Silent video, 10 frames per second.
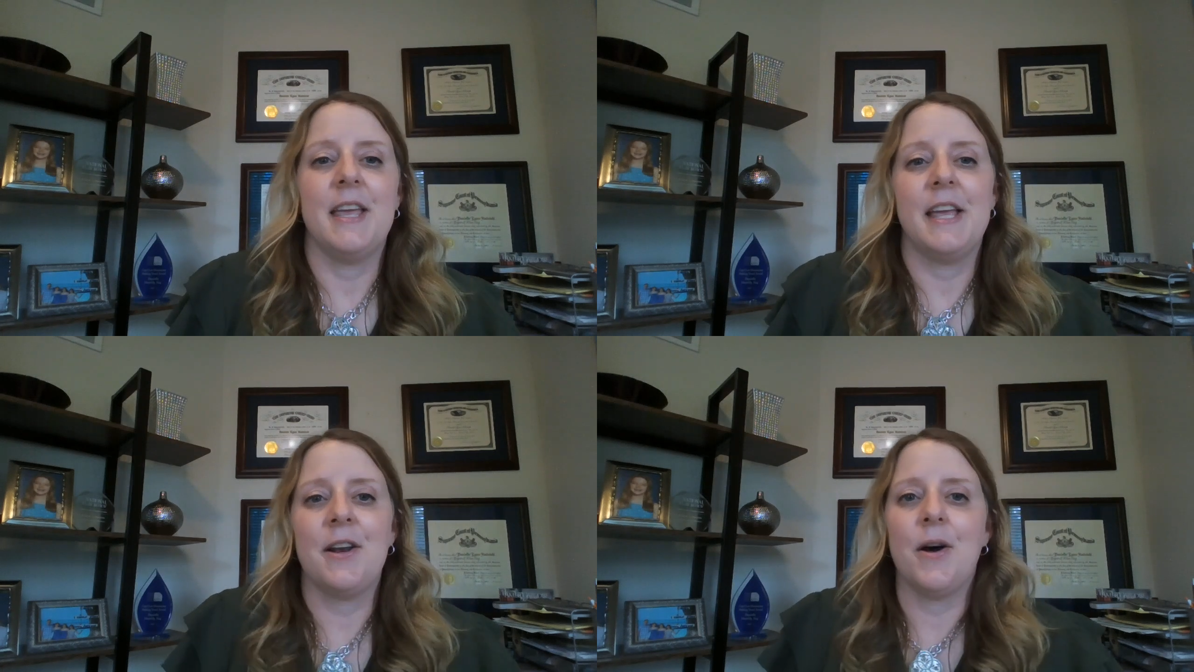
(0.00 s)

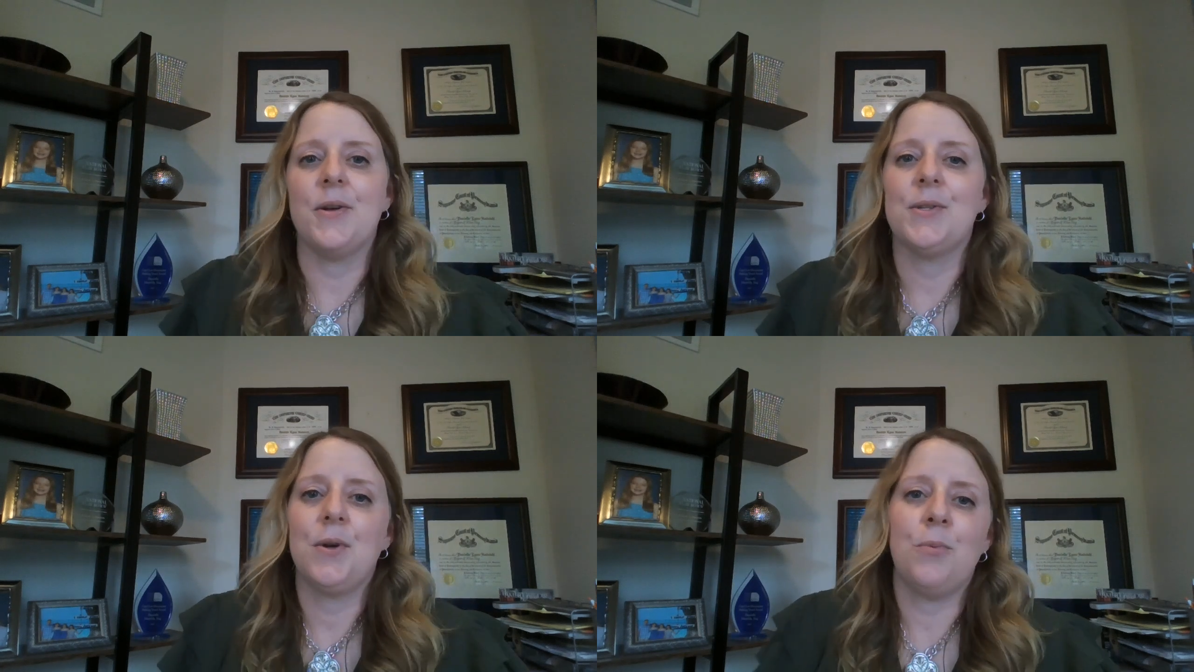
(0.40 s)
They can
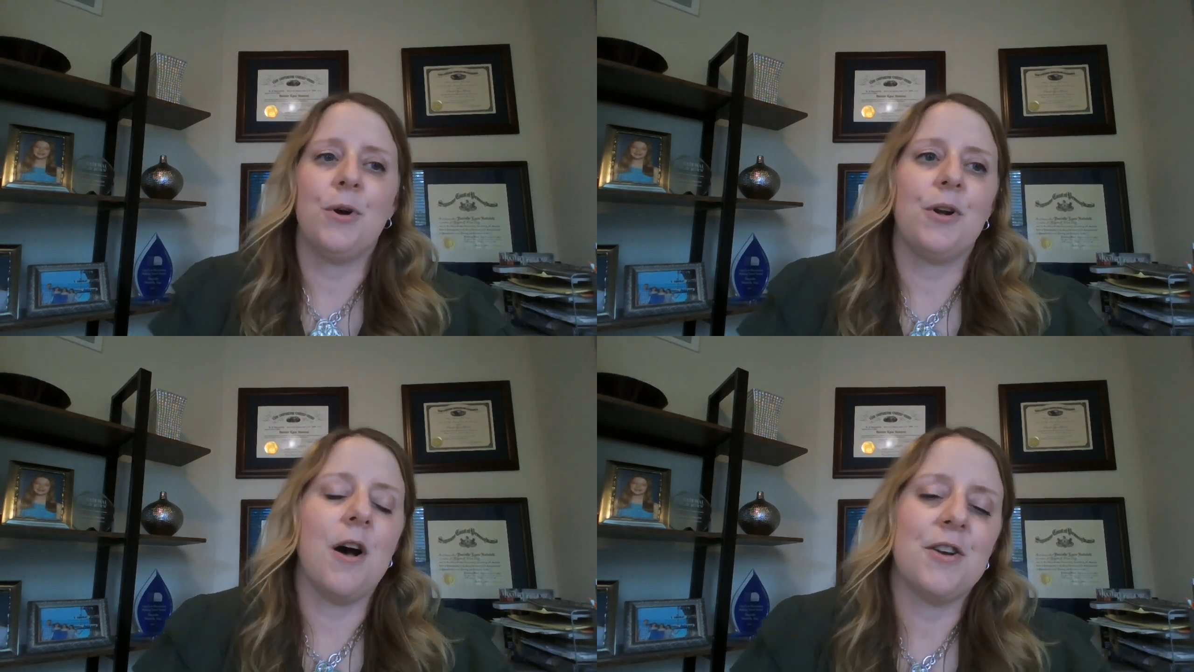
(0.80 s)
also
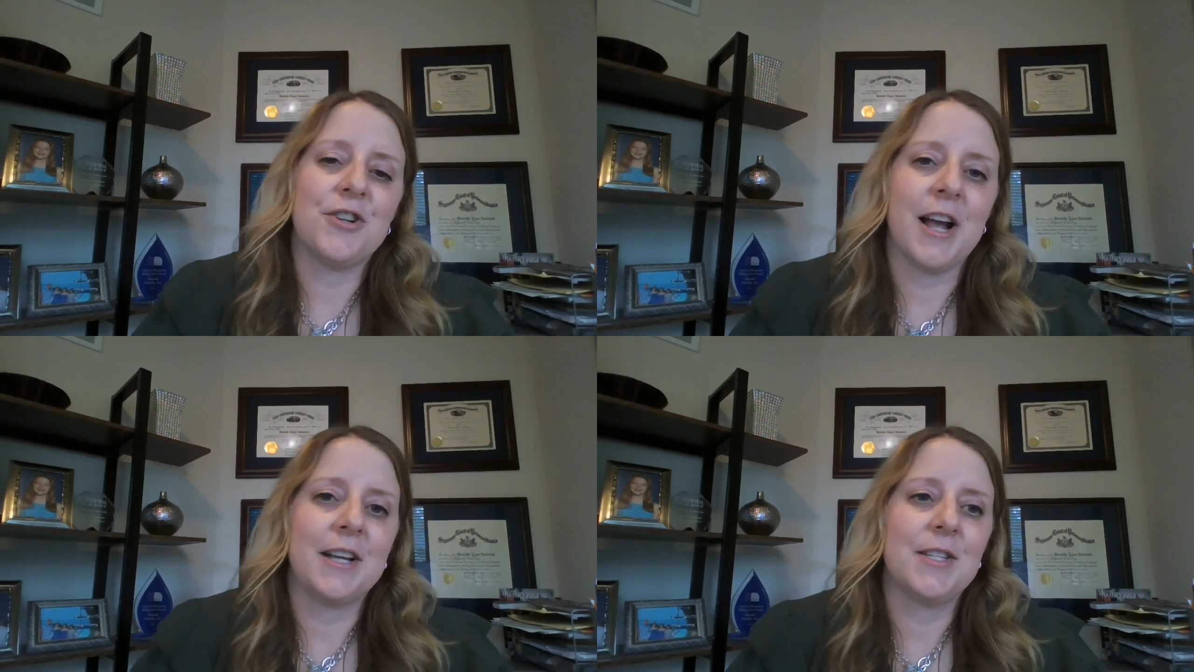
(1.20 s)
award
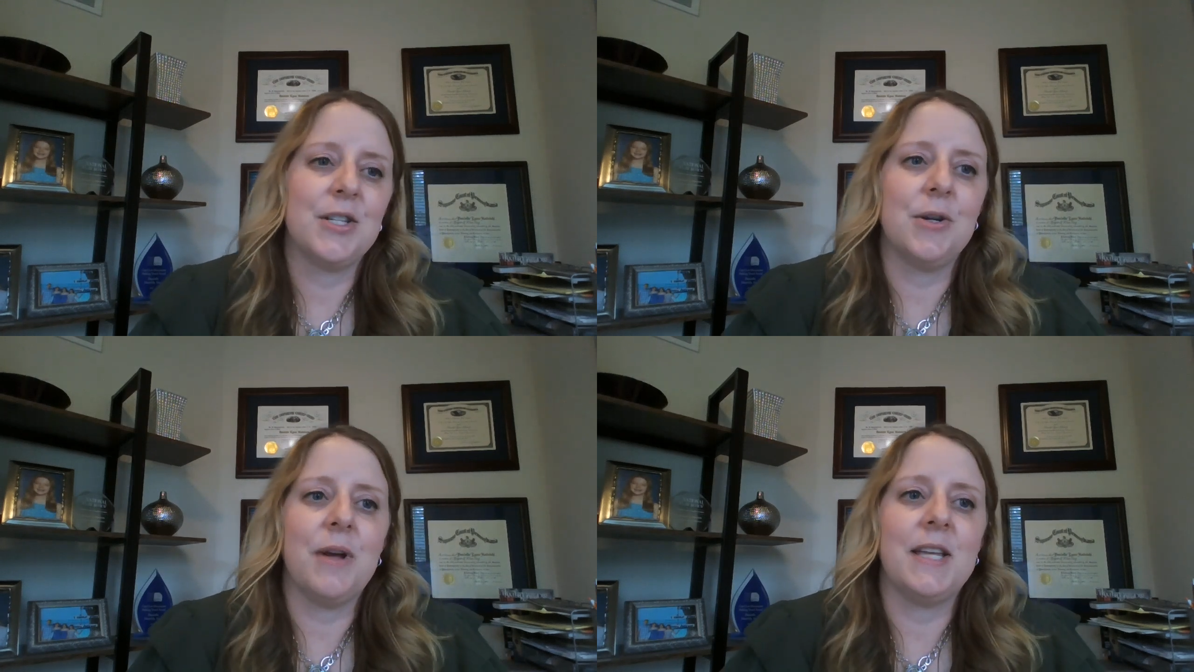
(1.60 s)

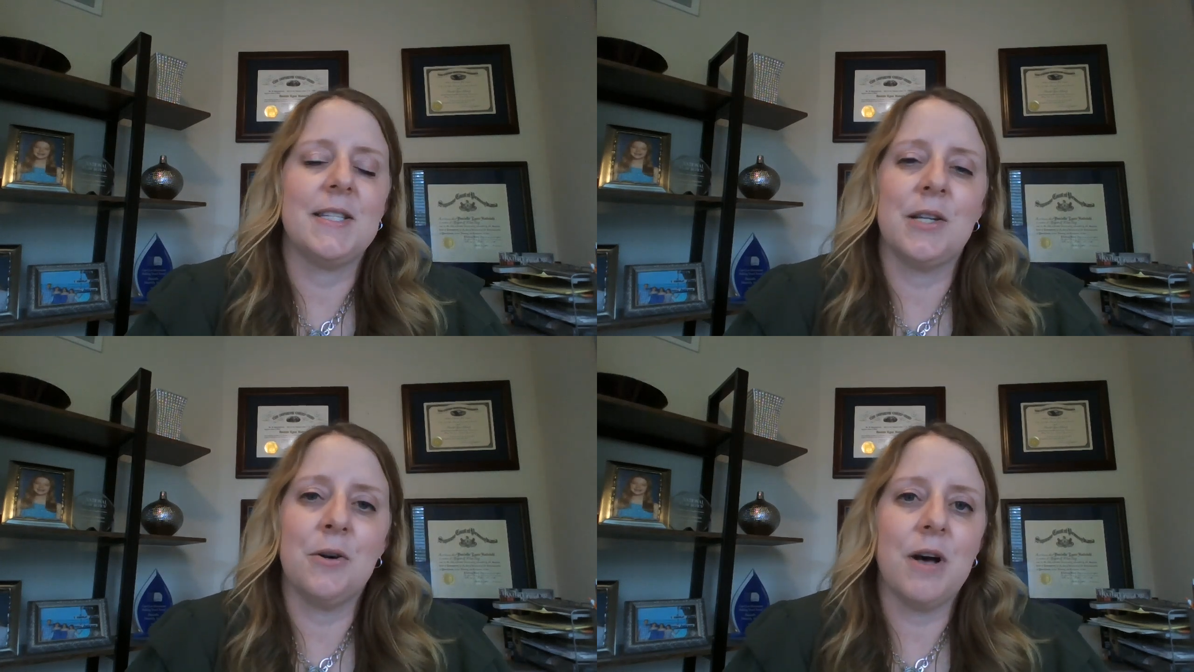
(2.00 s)
contracts to a
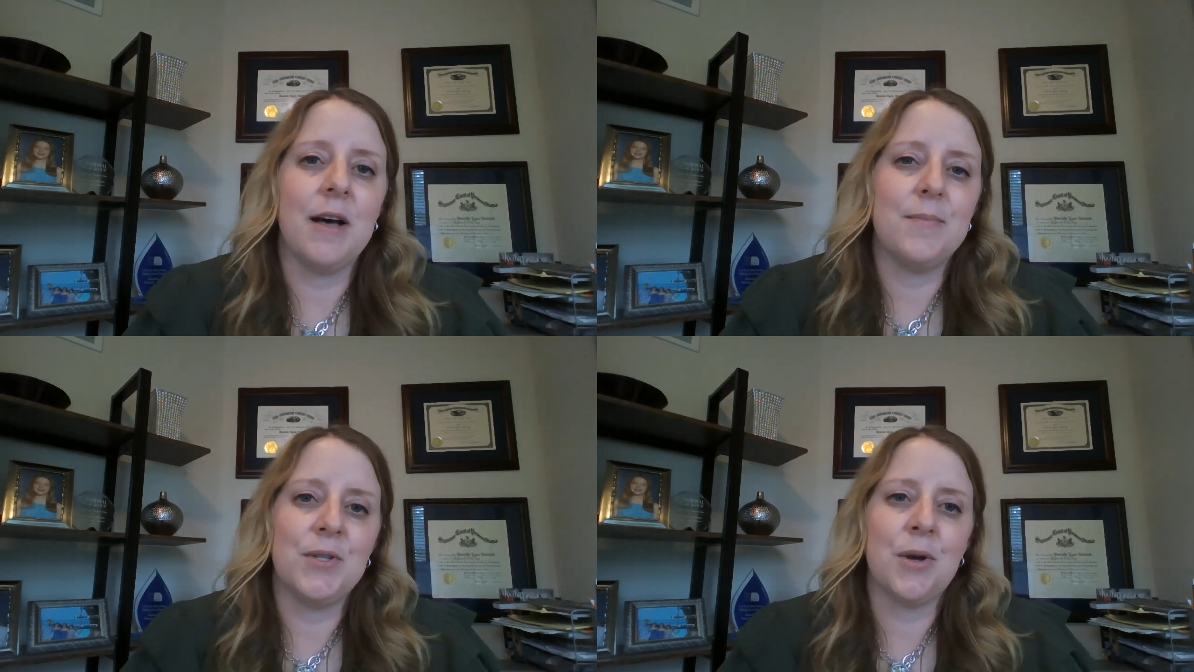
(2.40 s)
single
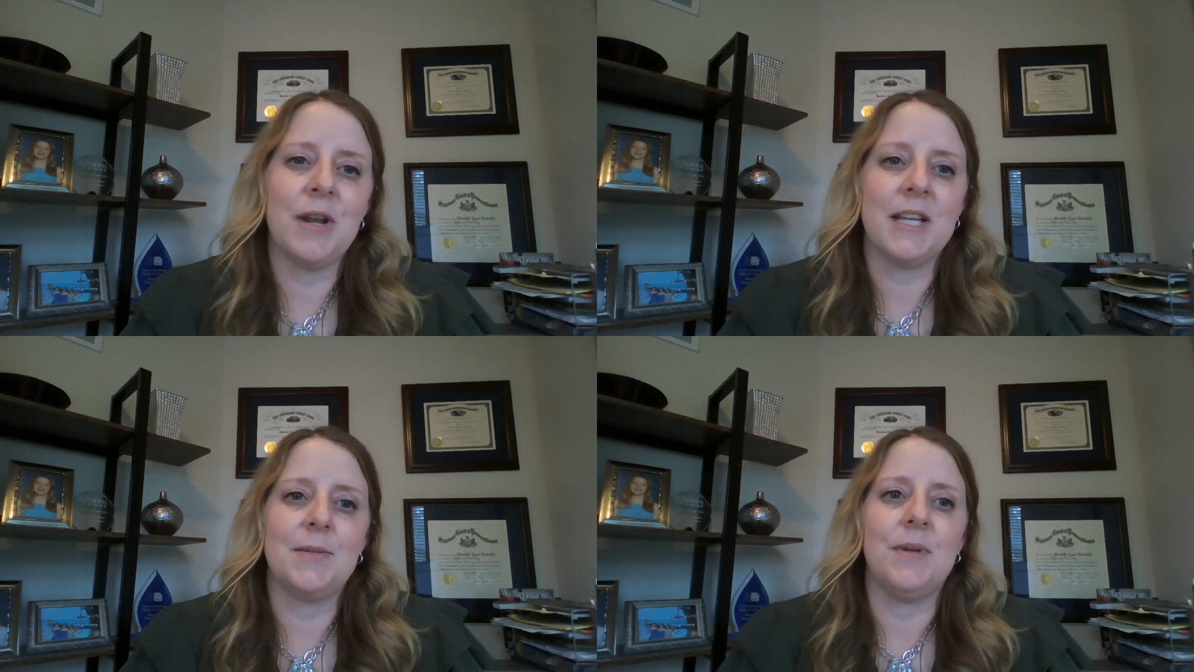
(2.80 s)

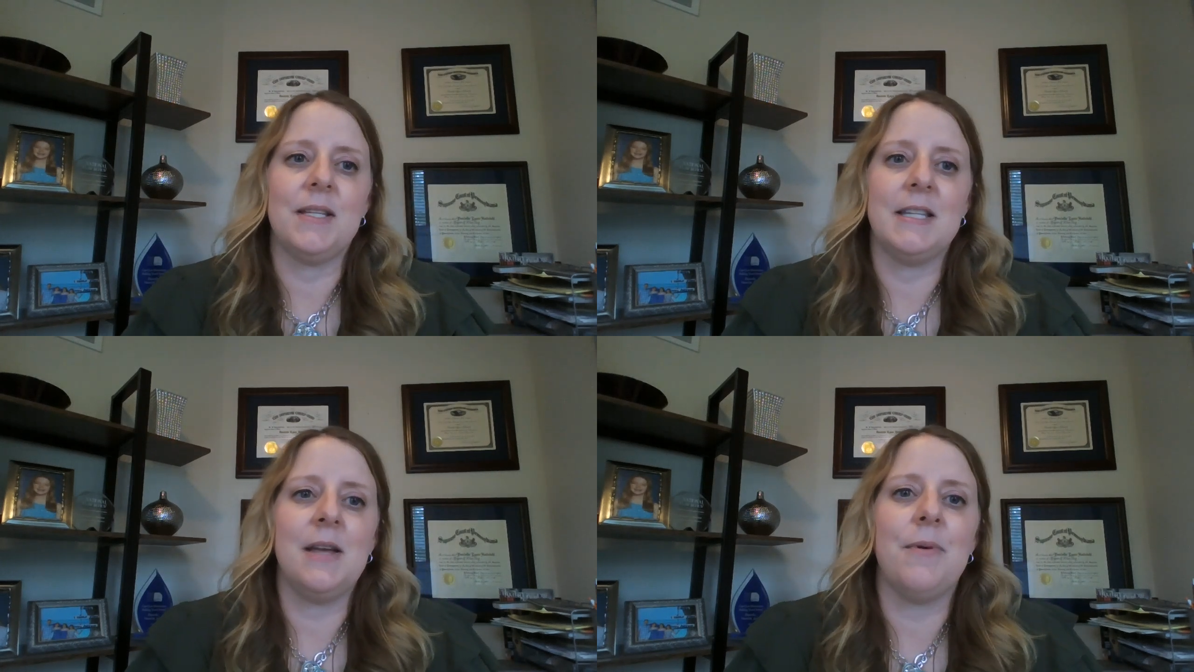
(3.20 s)
HUBZone
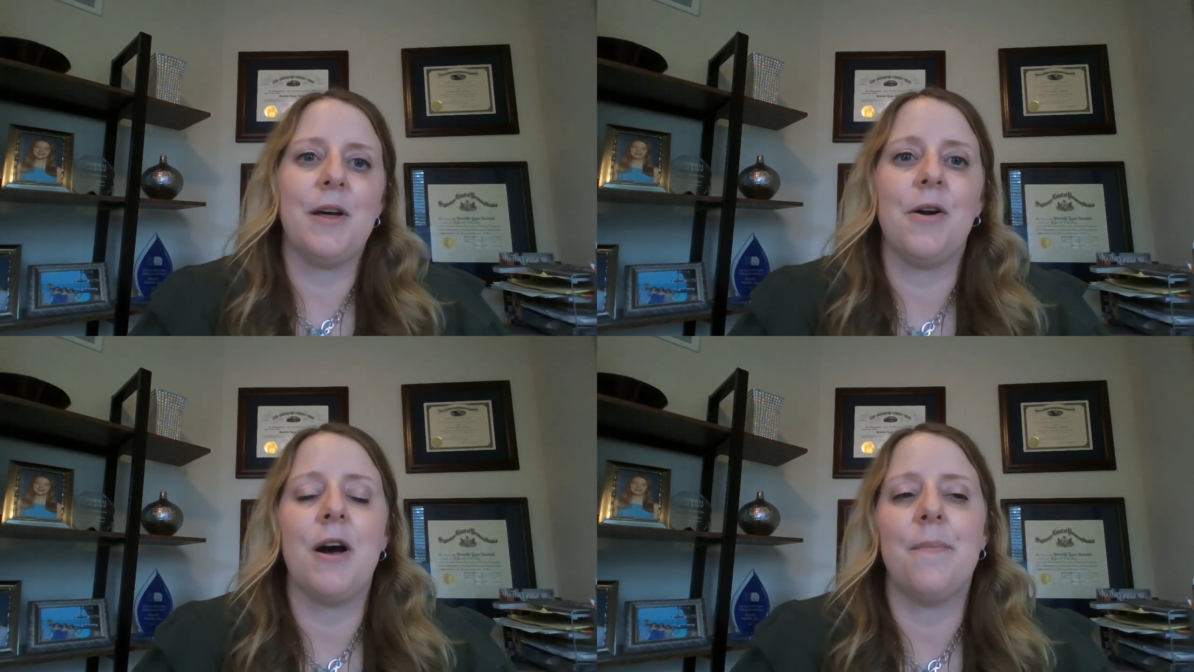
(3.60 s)
SBC
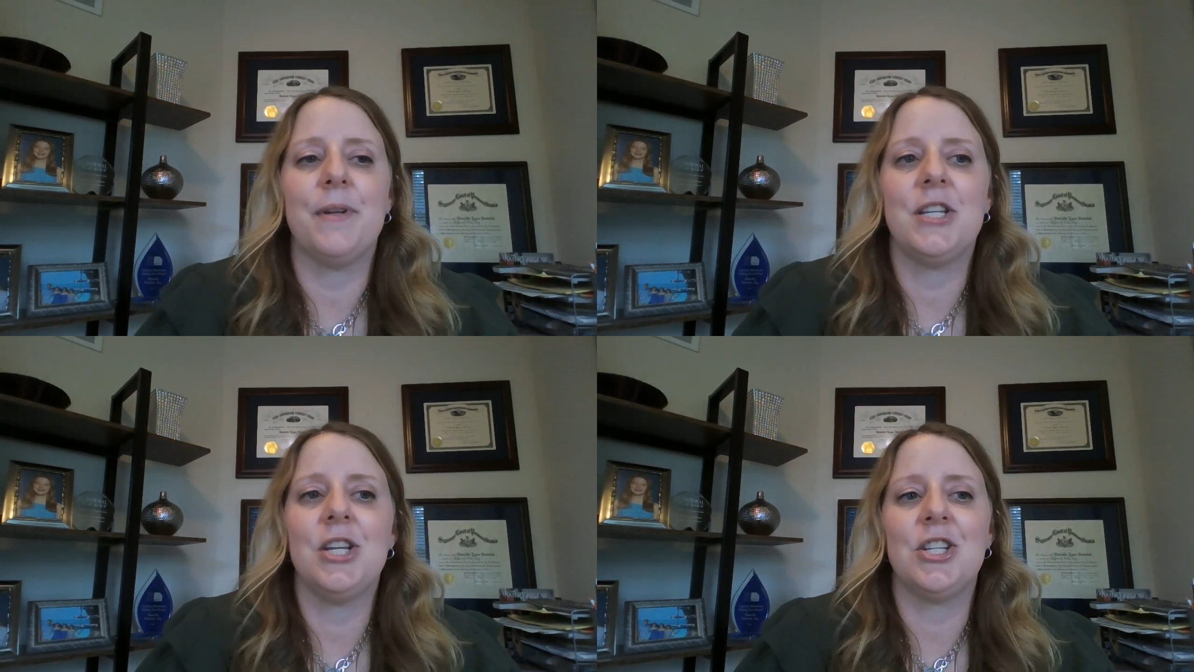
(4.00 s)
without
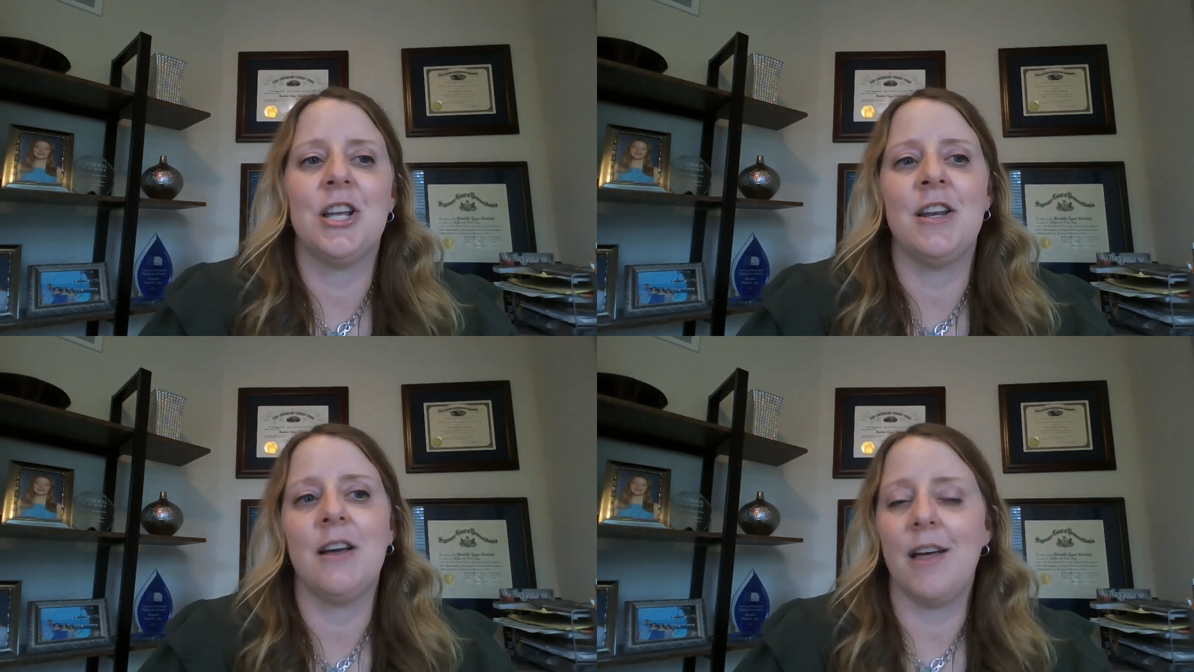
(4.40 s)
competition,